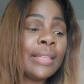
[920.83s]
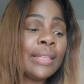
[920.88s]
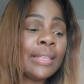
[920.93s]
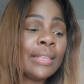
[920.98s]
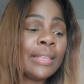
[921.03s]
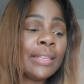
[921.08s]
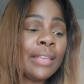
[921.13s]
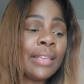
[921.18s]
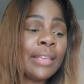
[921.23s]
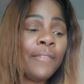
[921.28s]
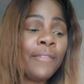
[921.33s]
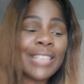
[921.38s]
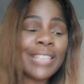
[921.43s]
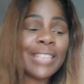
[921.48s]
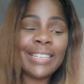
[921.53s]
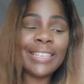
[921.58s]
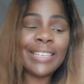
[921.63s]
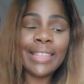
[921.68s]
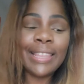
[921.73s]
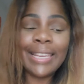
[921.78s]
he feels
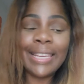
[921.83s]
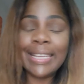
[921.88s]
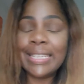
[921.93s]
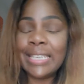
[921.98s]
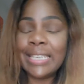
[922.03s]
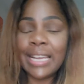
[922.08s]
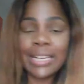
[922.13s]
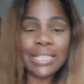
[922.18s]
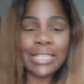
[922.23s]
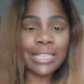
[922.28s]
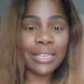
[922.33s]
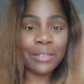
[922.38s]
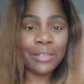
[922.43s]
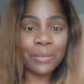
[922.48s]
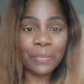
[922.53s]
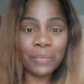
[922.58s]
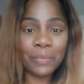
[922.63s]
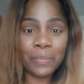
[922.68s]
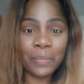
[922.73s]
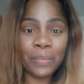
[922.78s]
like nothing can touch
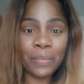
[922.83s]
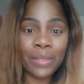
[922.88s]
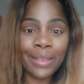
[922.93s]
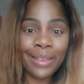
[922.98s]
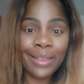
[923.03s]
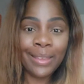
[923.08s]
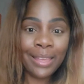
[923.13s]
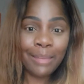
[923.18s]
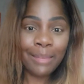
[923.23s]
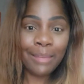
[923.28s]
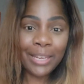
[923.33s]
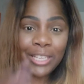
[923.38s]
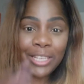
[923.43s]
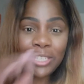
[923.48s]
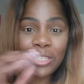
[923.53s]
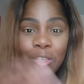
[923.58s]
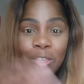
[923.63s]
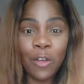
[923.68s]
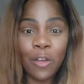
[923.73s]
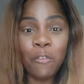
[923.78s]
him. But he's
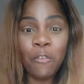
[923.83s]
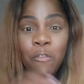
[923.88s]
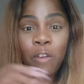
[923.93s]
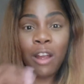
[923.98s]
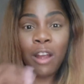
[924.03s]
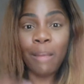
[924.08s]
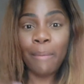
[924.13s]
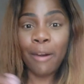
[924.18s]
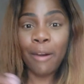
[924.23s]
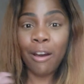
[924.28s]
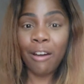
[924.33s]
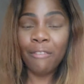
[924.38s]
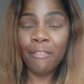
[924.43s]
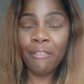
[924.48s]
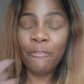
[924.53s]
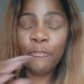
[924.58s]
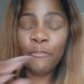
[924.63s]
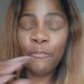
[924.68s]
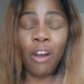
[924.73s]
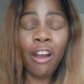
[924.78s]
so far
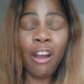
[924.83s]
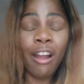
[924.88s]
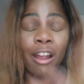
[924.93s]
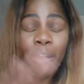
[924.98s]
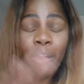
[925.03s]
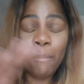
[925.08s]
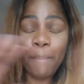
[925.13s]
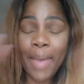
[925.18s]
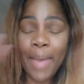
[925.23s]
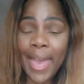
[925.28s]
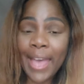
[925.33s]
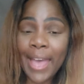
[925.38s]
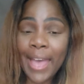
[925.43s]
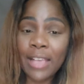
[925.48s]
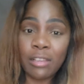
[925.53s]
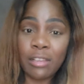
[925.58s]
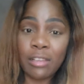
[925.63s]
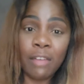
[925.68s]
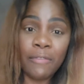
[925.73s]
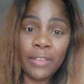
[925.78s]
past
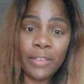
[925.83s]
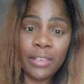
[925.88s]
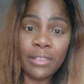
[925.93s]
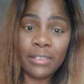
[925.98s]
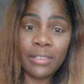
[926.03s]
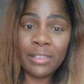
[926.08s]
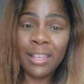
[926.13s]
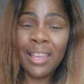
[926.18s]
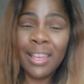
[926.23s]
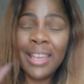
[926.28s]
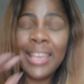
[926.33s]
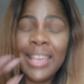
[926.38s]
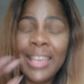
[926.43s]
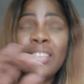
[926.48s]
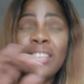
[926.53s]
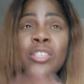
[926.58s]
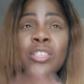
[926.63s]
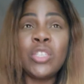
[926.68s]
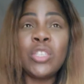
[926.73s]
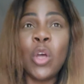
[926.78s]
off his,
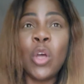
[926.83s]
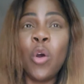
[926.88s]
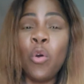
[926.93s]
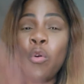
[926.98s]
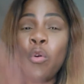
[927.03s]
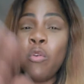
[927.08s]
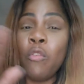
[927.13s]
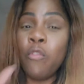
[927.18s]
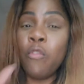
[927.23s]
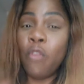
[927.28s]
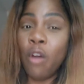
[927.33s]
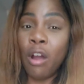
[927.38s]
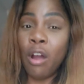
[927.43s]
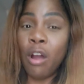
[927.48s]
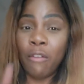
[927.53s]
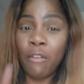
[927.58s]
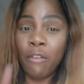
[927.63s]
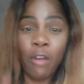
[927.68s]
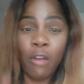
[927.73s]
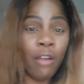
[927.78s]
he's so
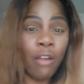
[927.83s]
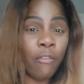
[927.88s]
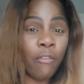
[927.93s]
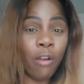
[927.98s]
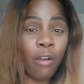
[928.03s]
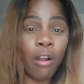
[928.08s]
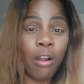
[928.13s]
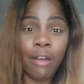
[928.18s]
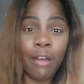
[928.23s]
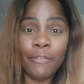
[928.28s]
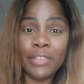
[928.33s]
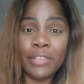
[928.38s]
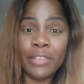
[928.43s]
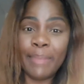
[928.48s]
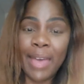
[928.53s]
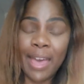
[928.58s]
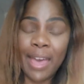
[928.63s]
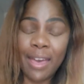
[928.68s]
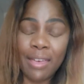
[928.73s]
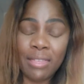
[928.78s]
far off his
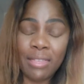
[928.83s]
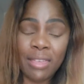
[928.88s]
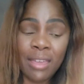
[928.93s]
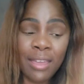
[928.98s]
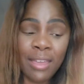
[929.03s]
path.